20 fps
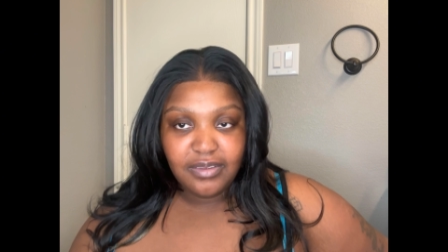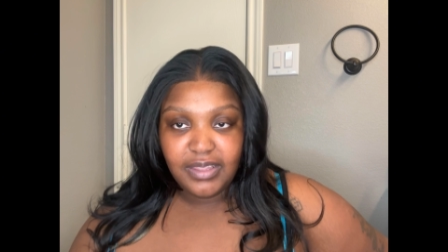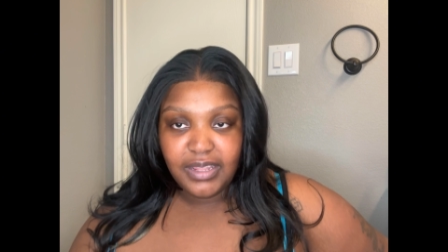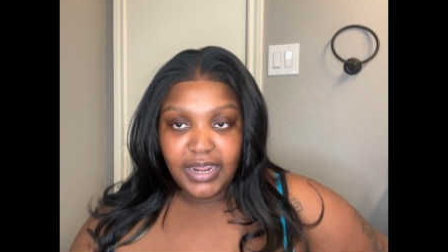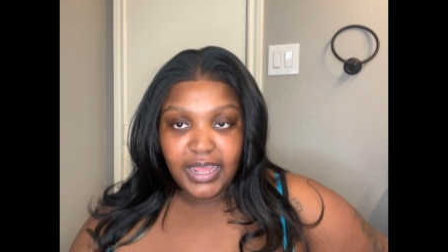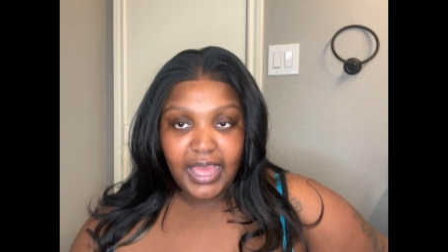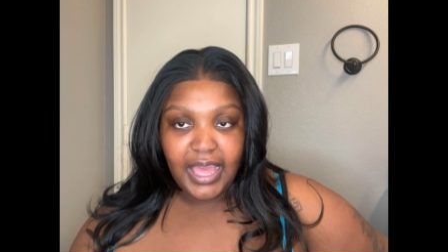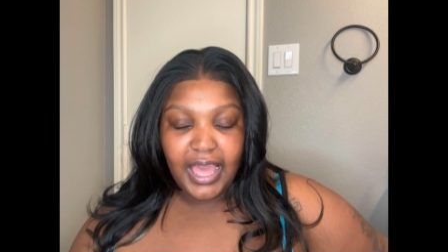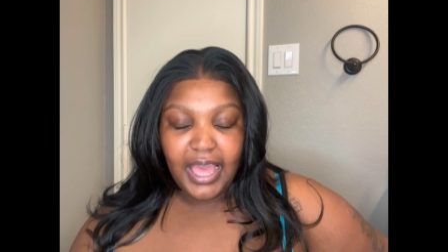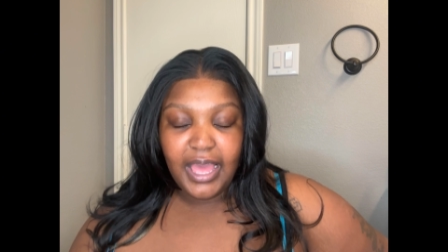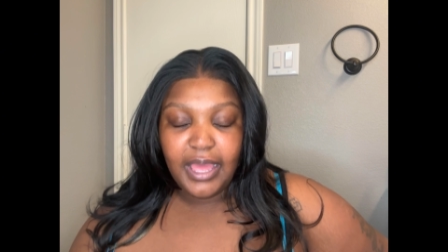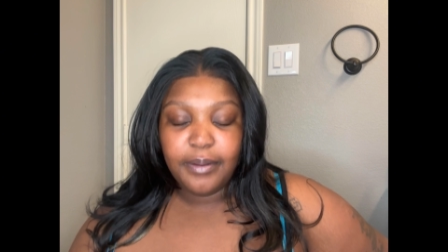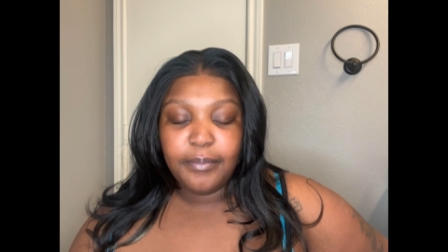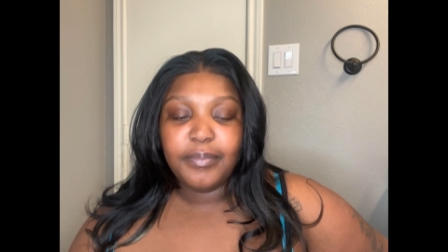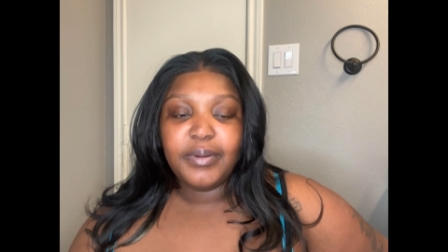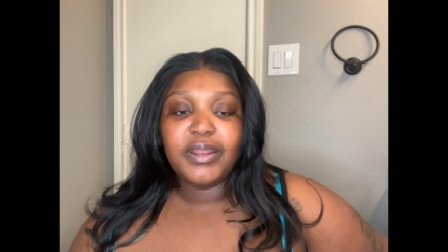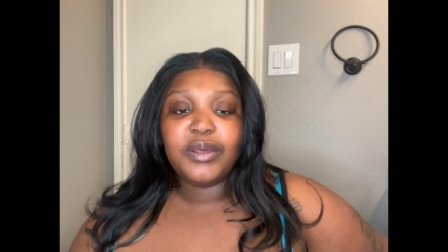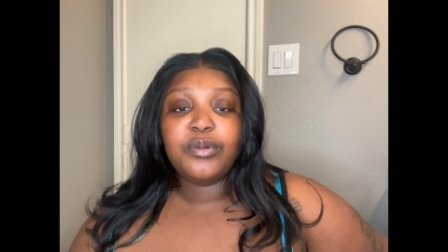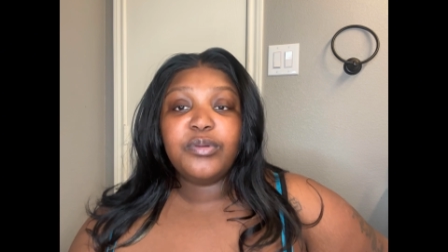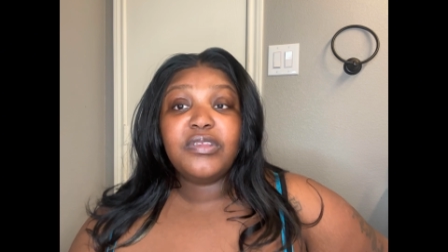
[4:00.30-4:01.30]
that I had,
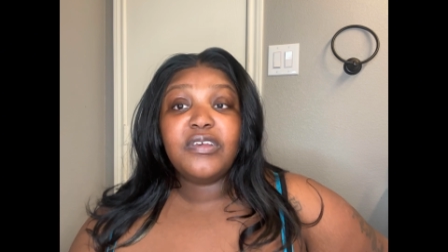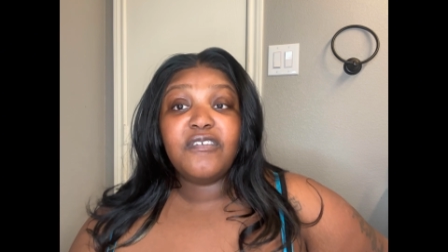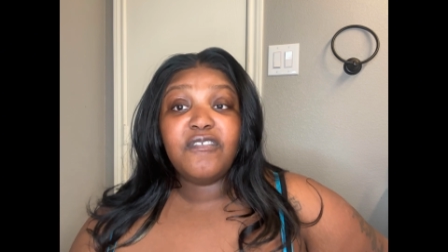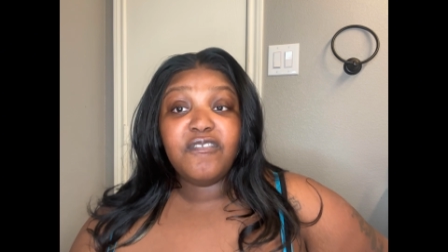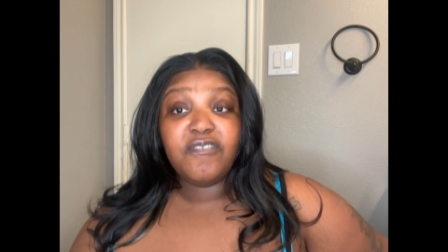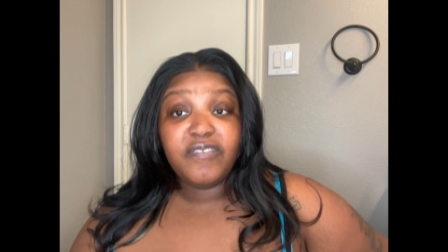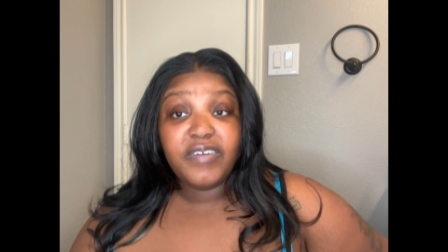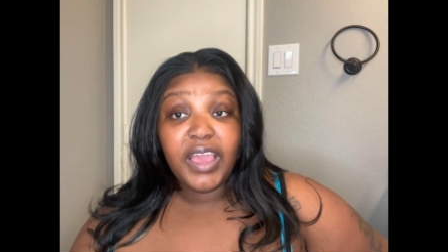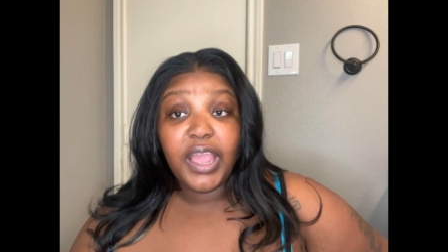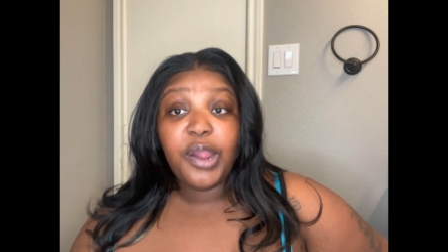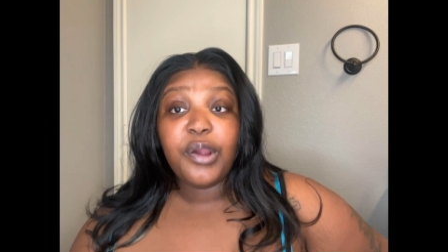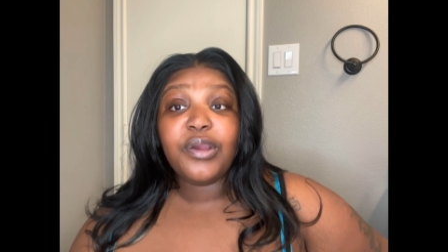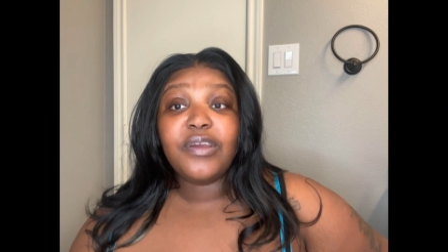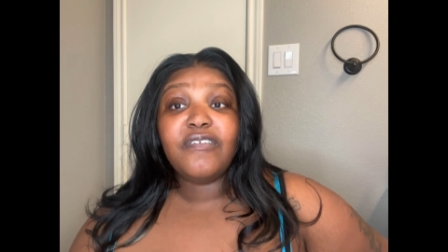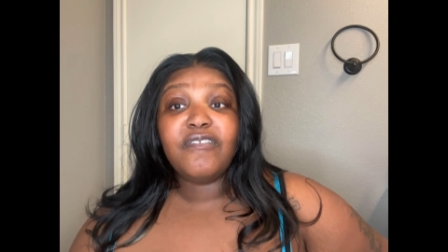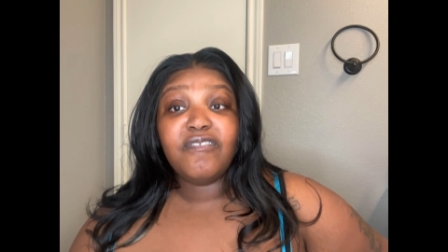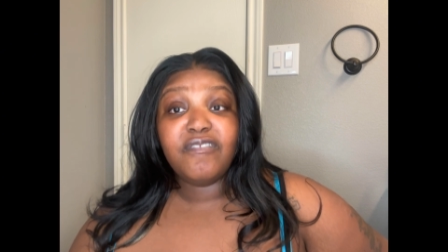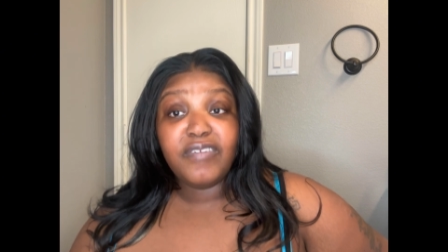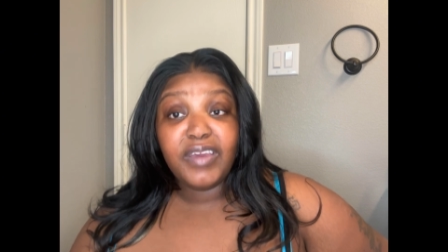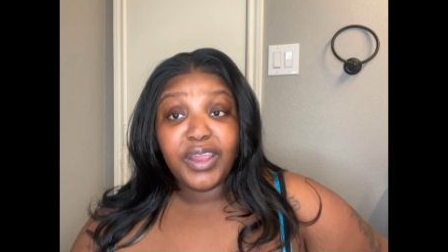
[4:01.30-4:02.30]
but it was a very,
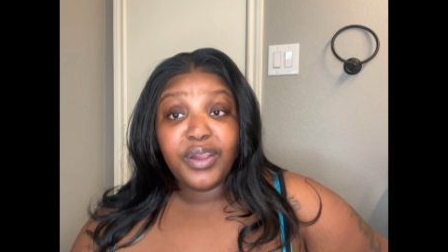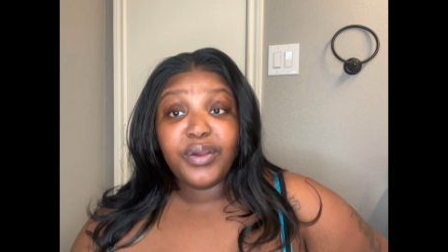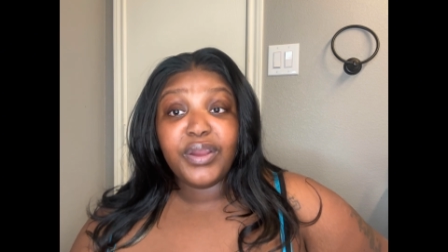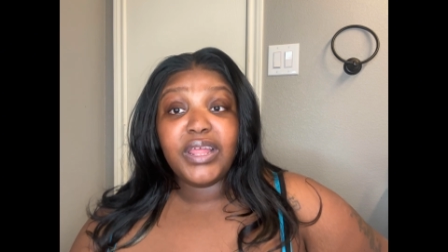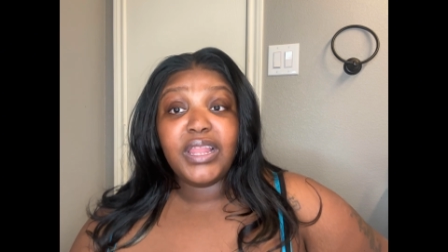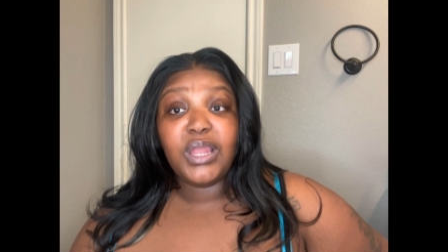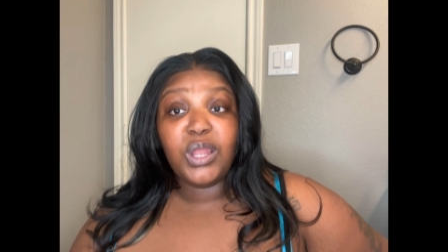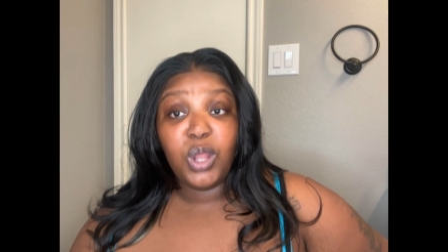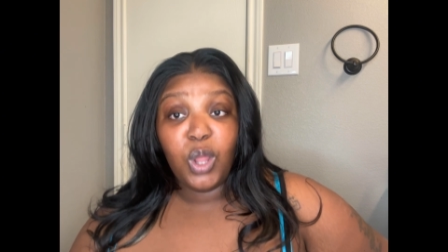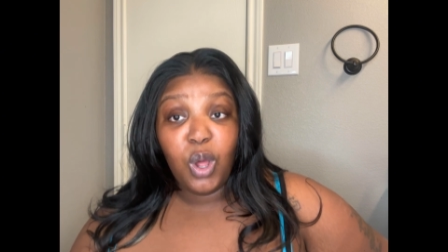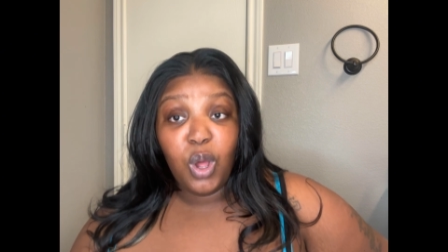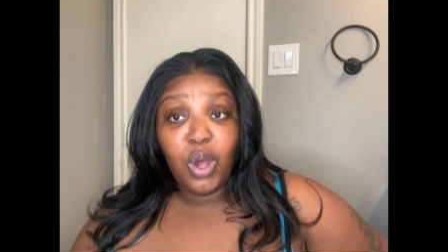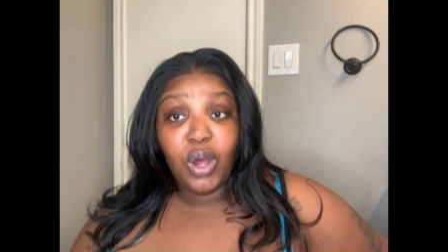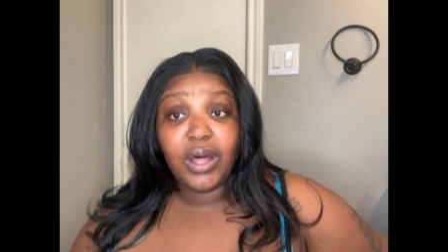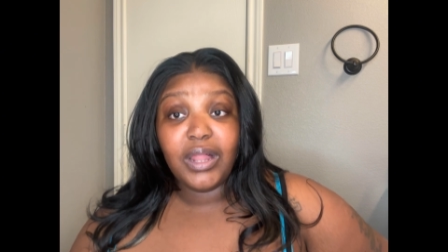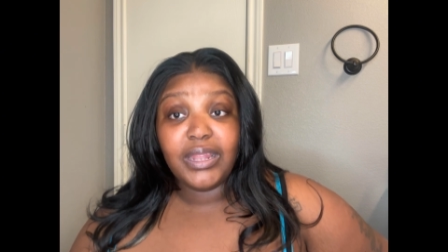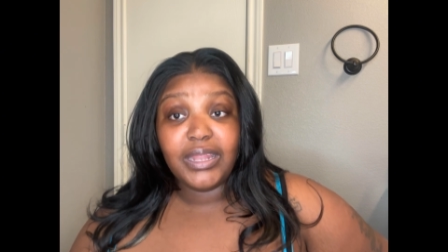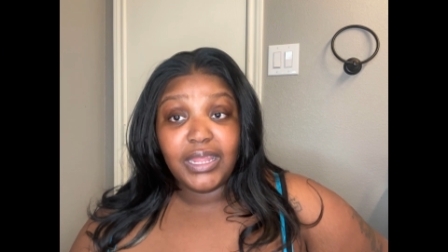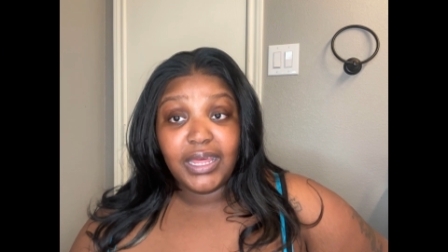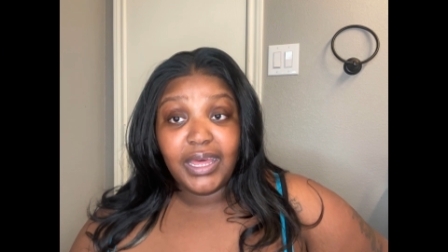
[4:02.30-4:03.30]
very
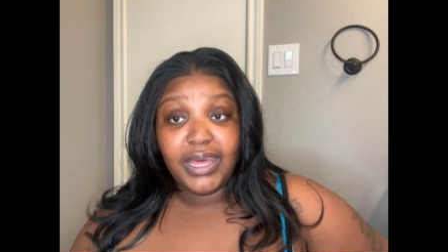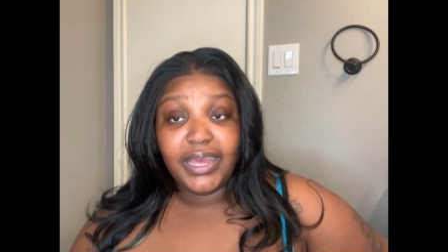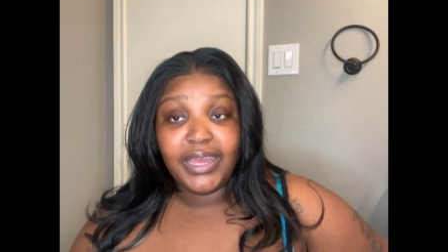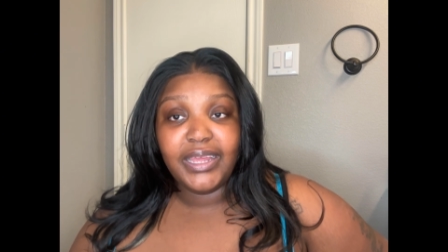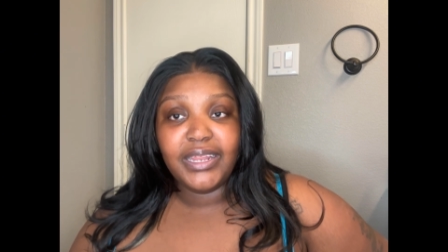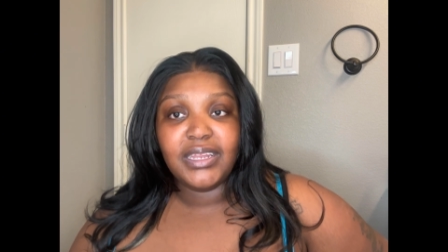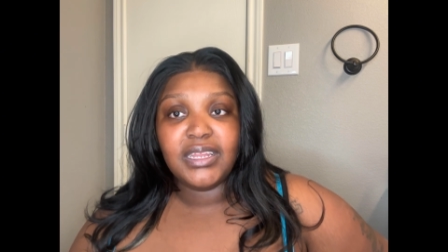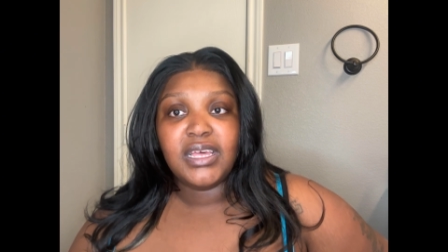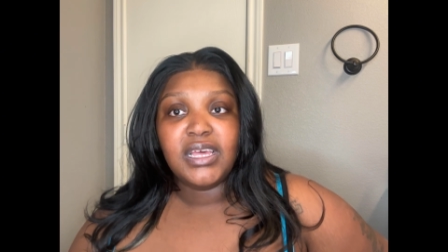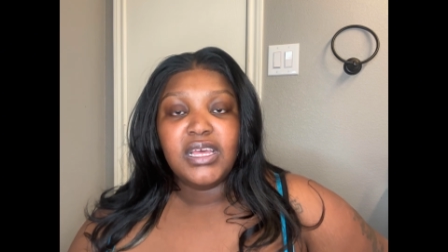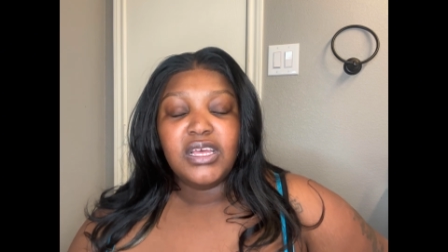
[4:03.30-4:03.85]
long line.